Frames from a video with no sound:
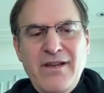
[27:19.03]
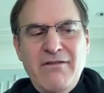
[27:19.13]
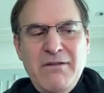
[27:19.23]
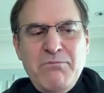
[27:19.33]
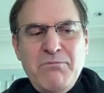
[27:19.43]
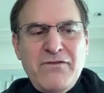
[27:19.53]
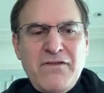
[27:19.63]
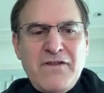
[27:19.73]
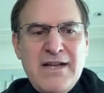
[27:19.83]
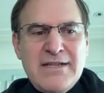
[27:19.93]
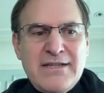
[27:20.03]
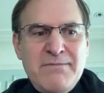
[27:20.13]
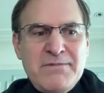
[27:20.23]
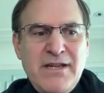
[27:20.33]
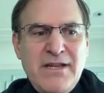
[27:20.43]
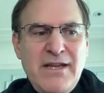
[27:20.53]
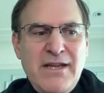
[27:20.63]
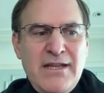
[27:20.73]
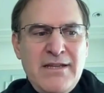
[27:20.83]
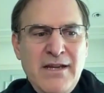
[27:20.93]
we had proof of concept,
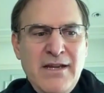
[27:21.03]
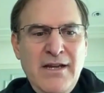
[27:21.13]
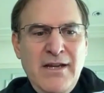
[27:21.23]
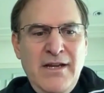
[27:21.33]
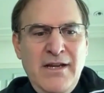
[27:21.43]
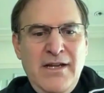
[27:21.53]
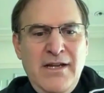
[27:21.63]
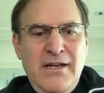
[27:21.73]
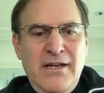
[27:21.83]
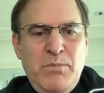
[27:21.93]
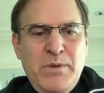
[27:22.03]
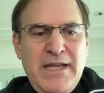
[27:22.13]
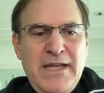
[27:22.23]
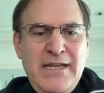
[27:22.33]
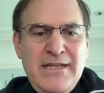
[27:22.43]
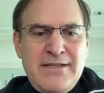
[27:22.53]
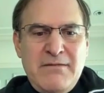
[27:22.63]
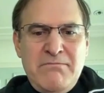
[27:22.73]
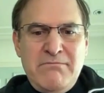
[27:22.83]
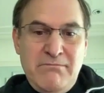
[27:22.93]
but then I needed
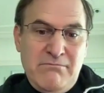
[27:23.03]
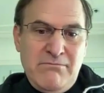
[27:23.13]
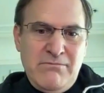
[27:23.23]
some